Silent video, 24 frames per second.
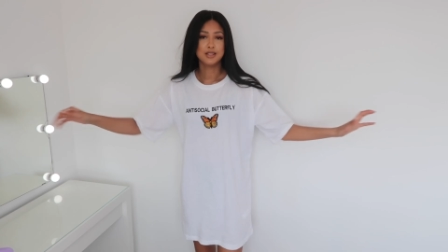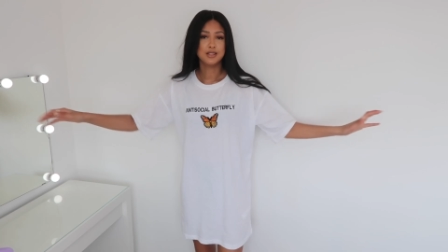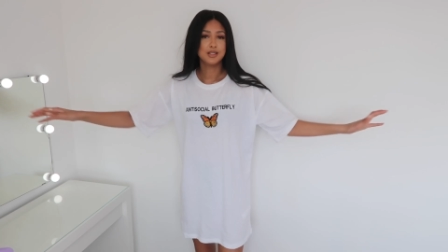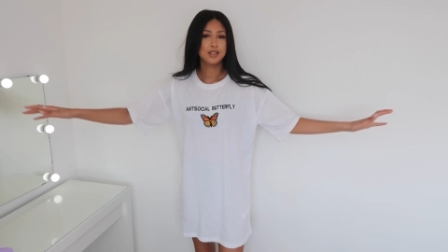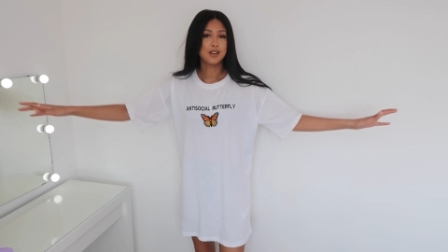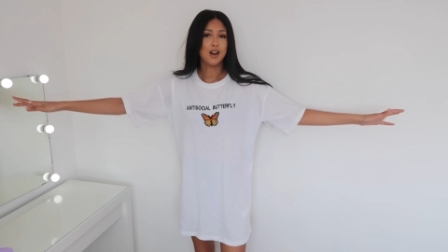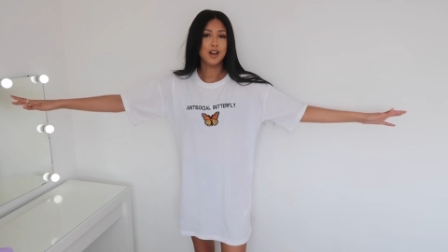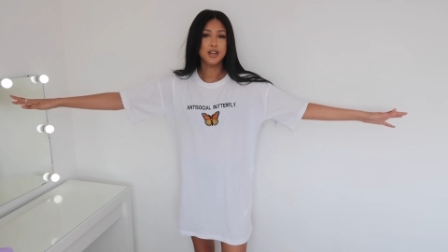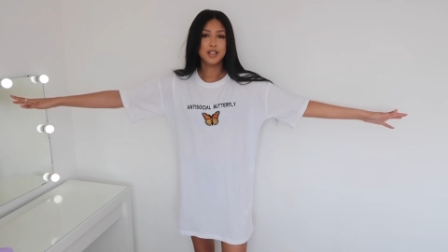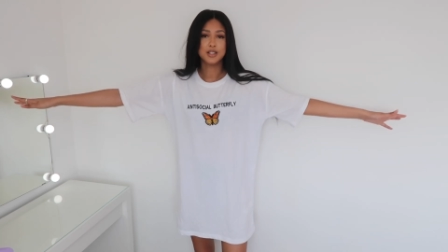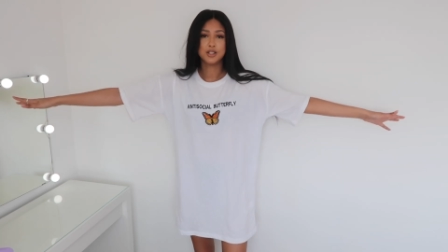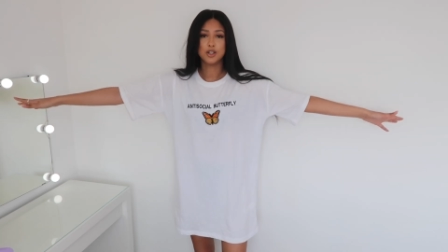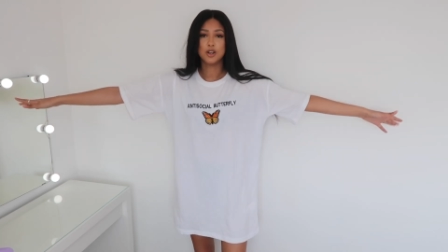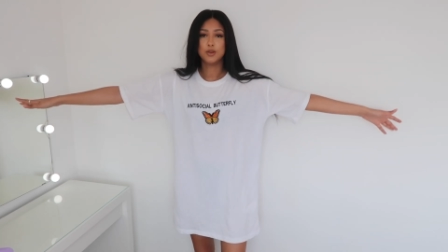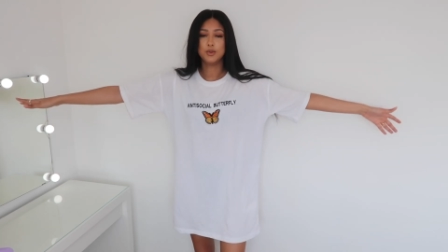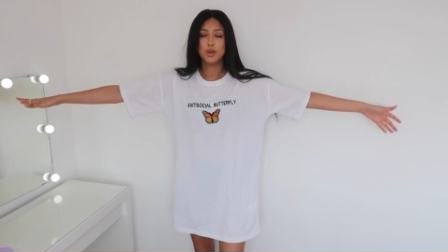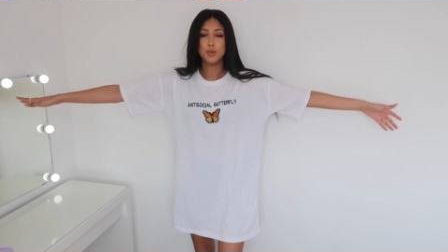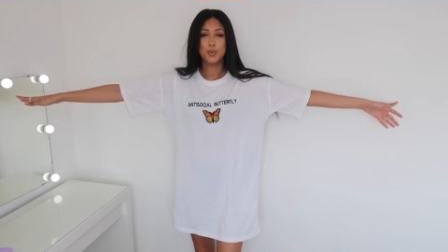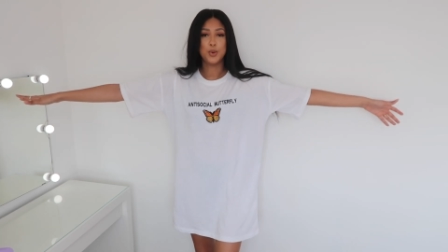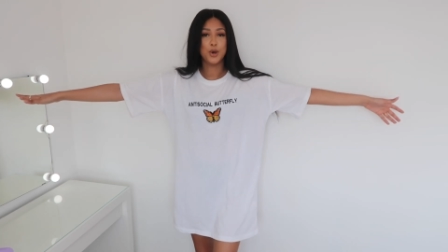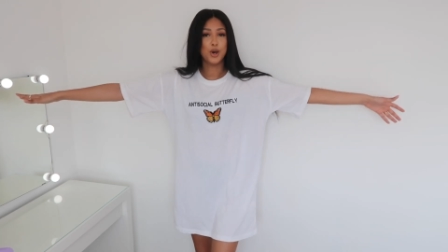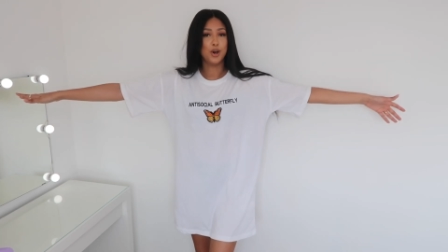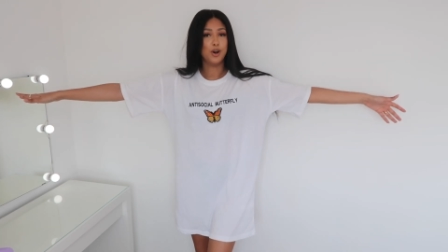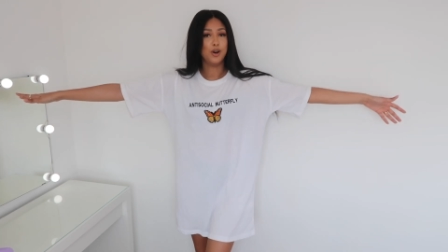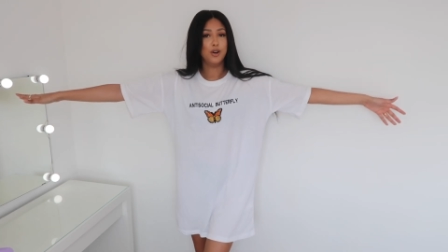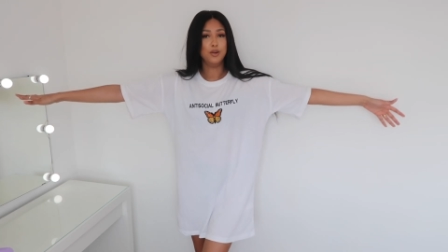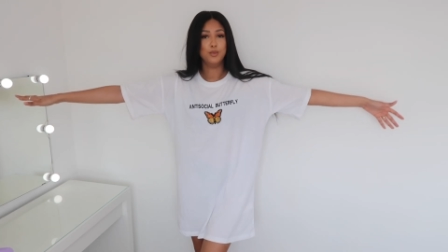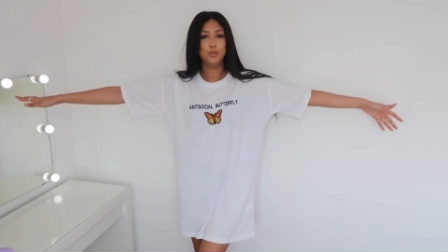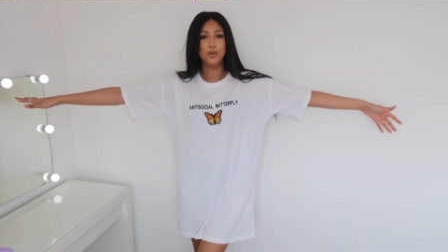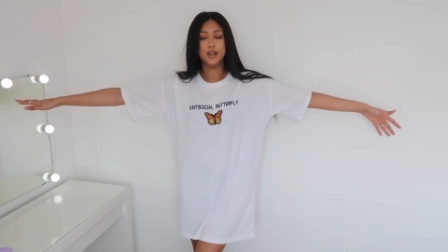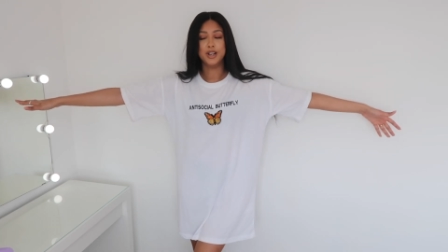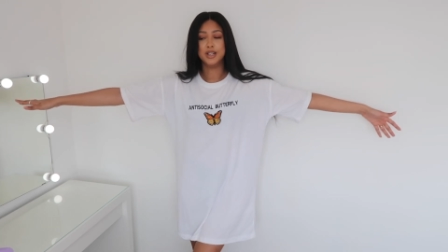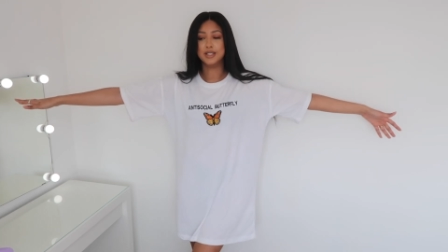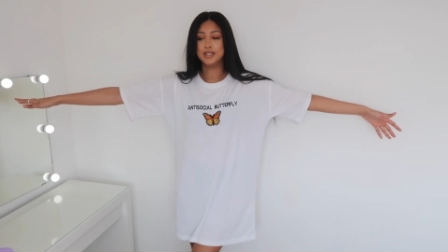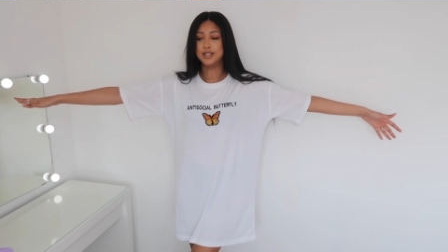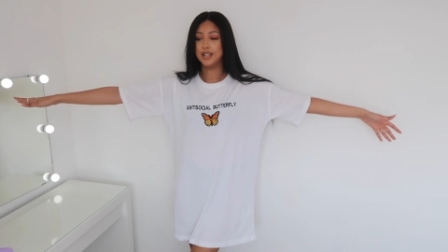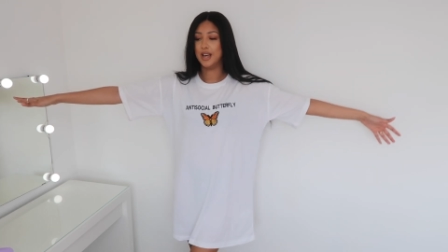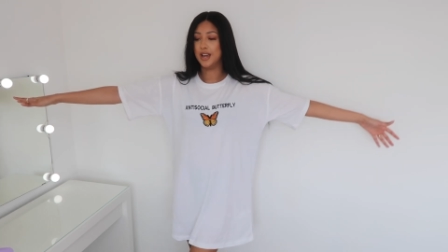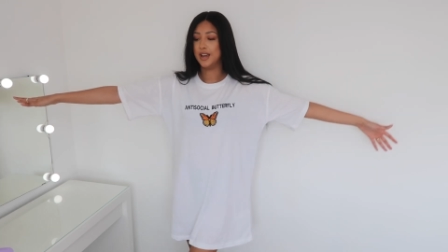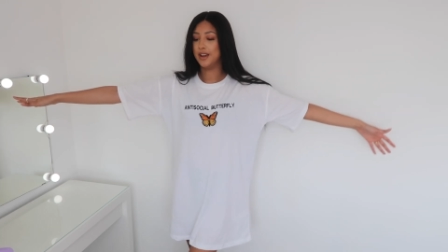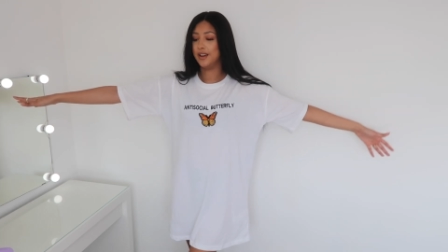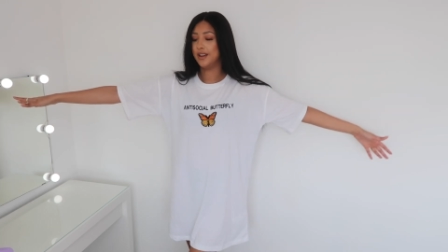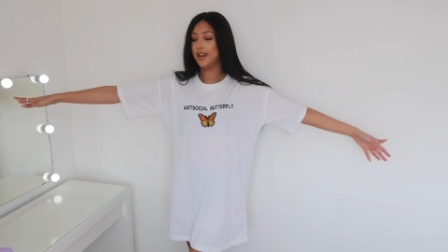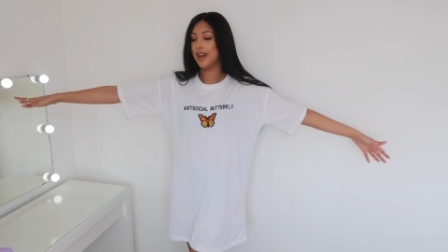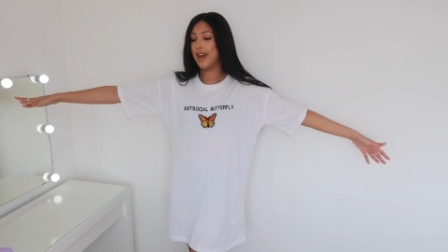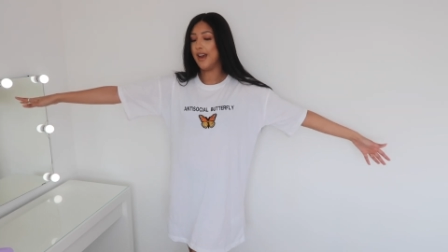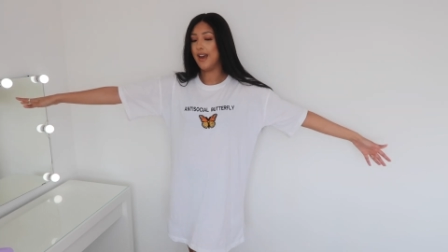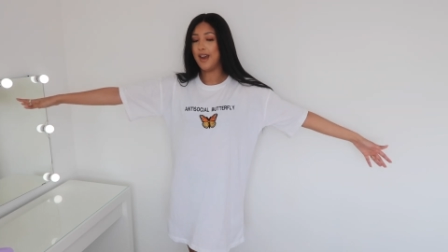is the kind of top you put on where it's
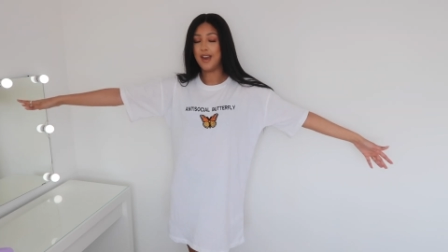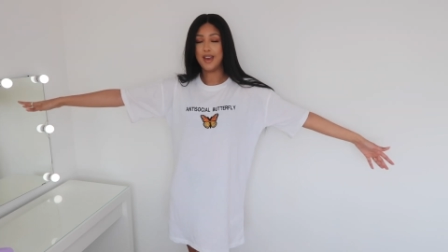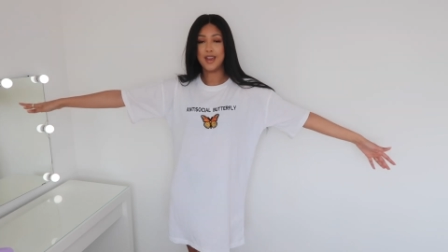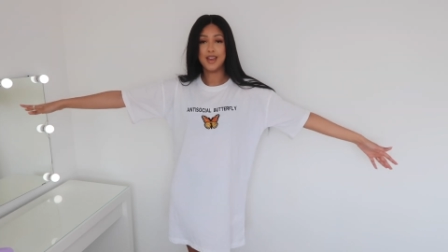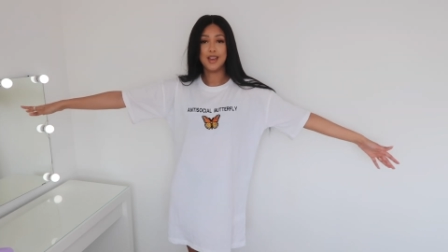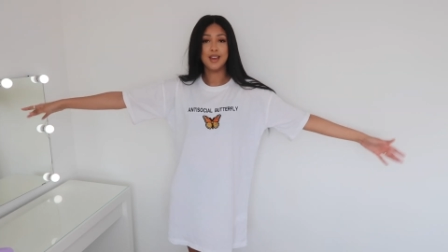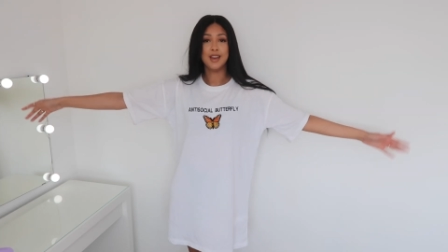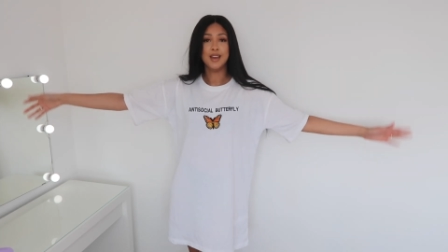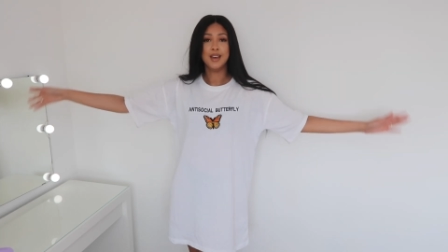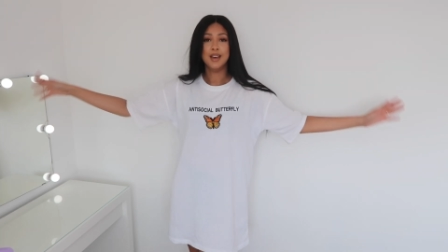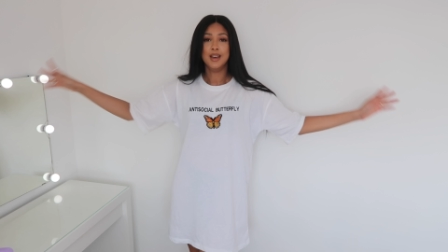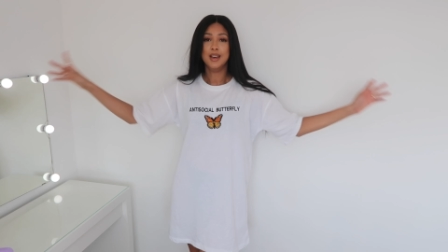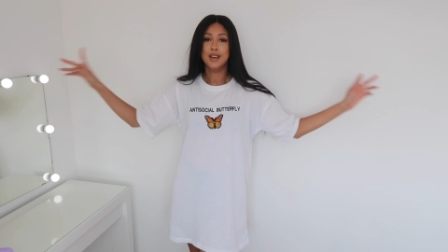like, okay,